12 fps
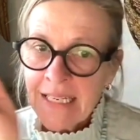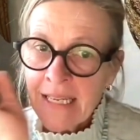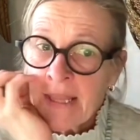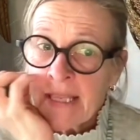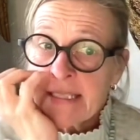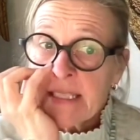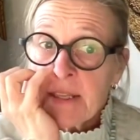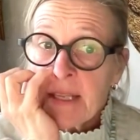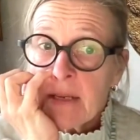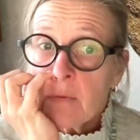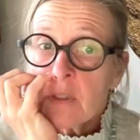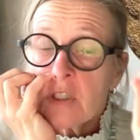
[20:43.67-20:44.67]
That's the
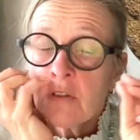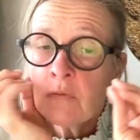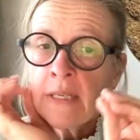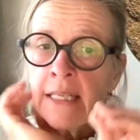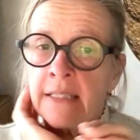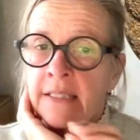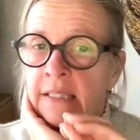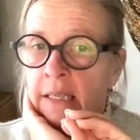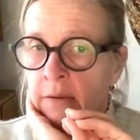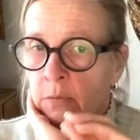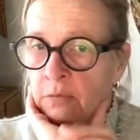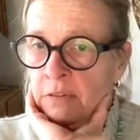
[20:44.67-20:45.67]
thing which is really,
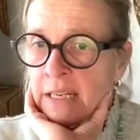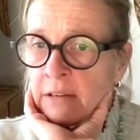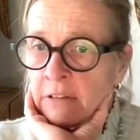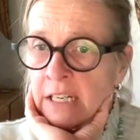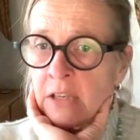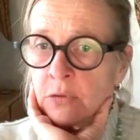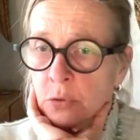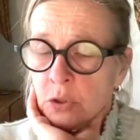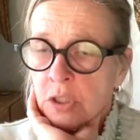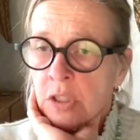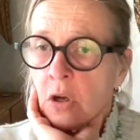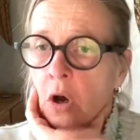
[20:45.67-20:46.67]
really
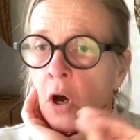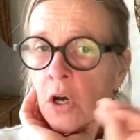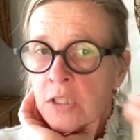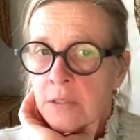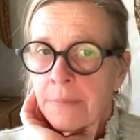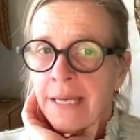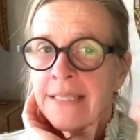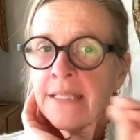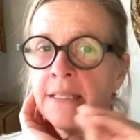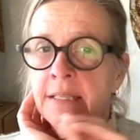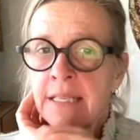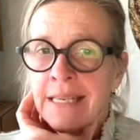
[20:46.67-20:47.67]
crucial. Automate
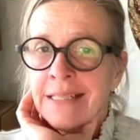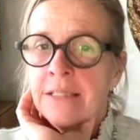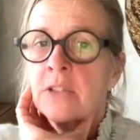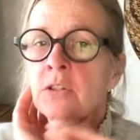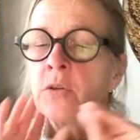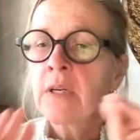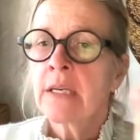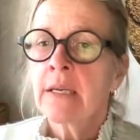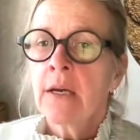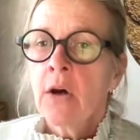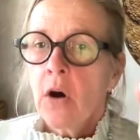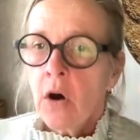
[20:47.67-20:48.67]
the things you can
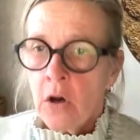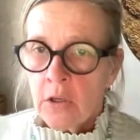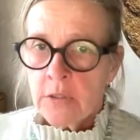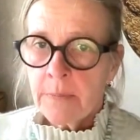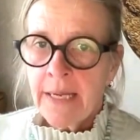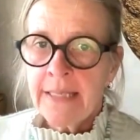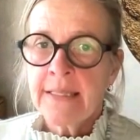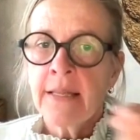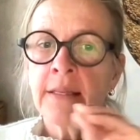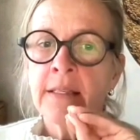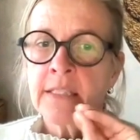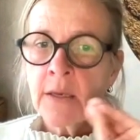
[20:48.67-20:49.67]
automate,
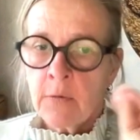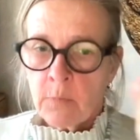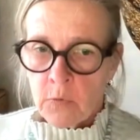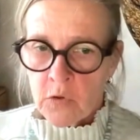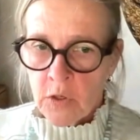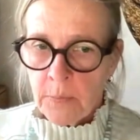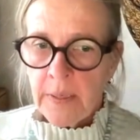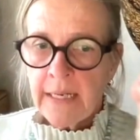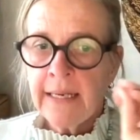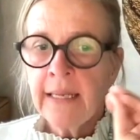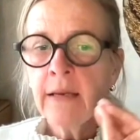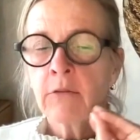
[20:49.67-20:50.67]
and these are
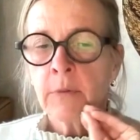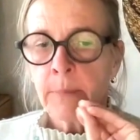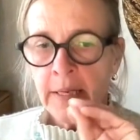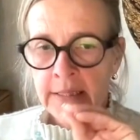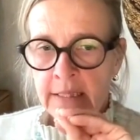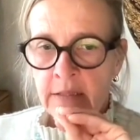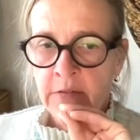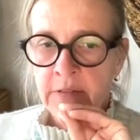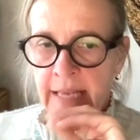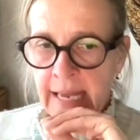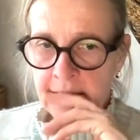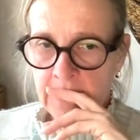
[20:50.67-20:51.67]
typically repetitive
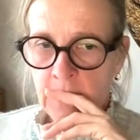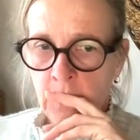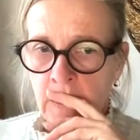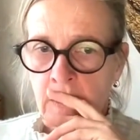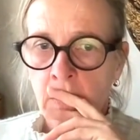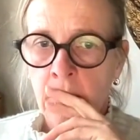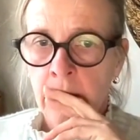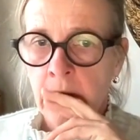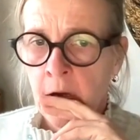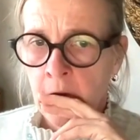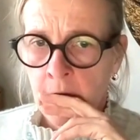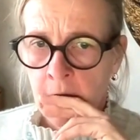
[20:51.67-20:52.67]
tasks you can
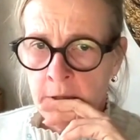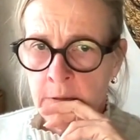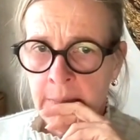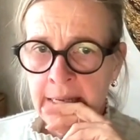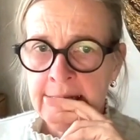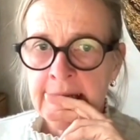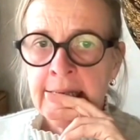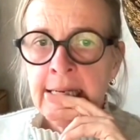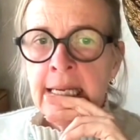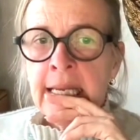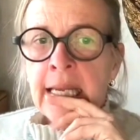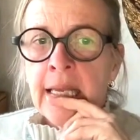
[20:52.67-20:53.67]
automate.
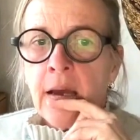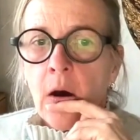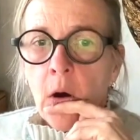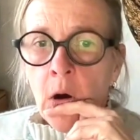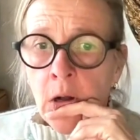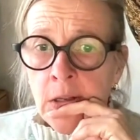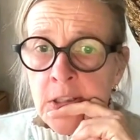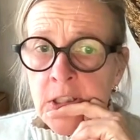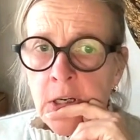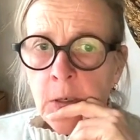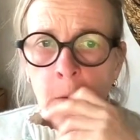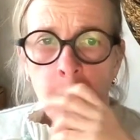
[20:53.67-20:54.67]

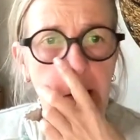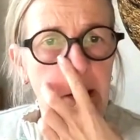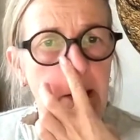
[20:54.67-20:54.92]
Also,